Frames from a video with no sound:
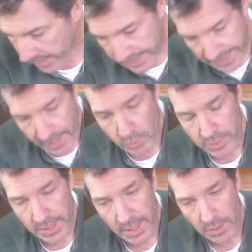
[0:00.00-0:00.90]
a
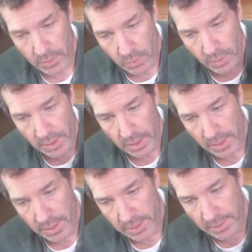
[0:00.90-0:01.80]
countdown
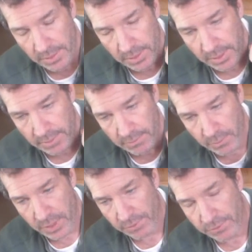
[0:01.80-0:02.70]
where a, uh,
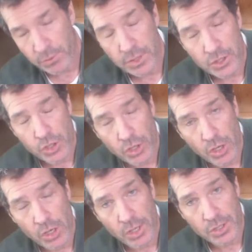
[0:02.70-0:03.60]
you're fully
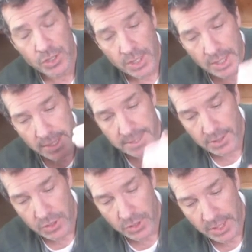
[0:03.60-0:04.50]
charged it
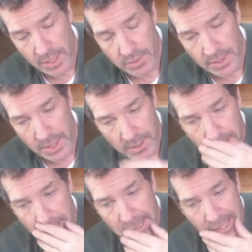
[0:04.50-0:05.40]
does countdown
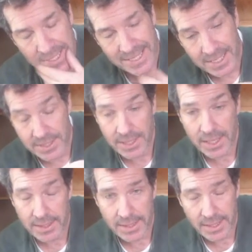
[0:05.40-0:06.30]
and it
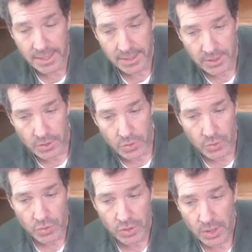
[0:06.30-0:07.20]
said that it
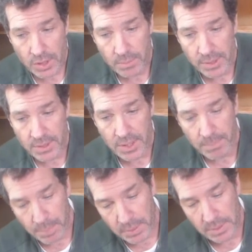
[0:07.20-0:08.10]
used because I
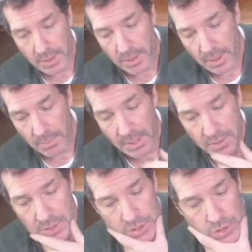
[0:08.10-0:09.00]
put the
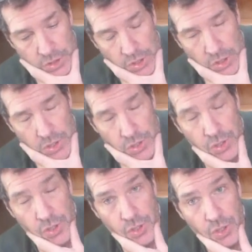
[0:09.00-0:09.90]
amount discharged
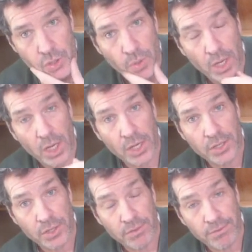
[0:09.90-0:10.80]
to
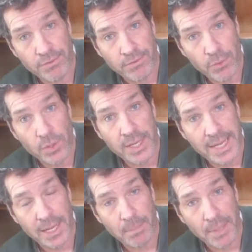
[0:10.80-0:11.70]
140
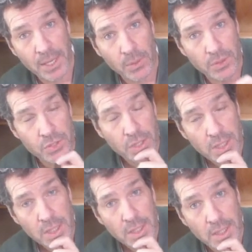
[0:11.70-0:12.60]
amp hours
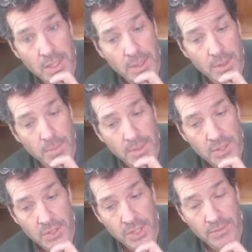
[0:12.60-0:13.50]
um,
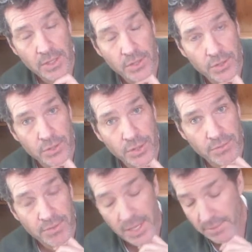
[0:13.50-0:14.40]
instead of
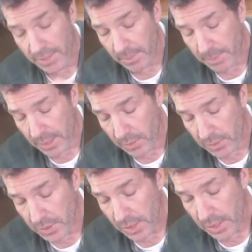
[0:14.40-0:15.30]
135 amp
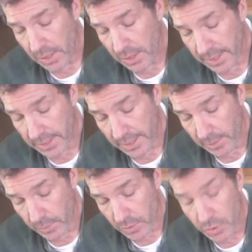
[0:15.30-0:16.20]
hours like they
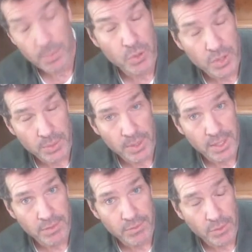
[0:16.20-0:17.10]
were supposedly
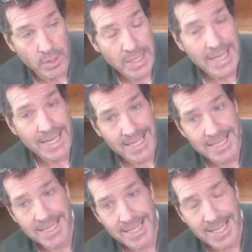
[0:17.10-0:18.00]
rated for. And
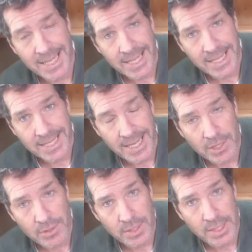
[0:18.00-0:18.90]
it said it
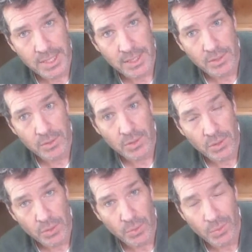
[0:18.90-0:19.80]
counted down
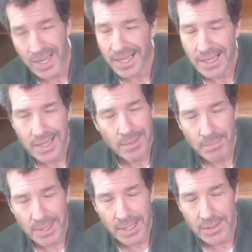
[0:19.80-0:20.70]
all the way,
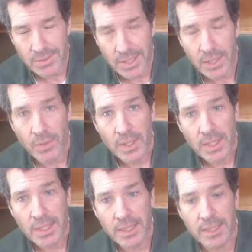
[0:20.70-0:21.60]
but I don't know.
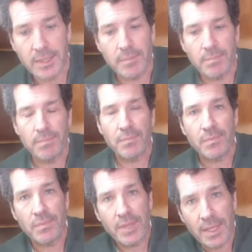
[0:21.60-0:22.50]
Um,
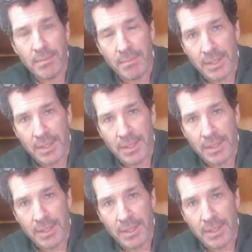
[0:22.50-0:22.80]
that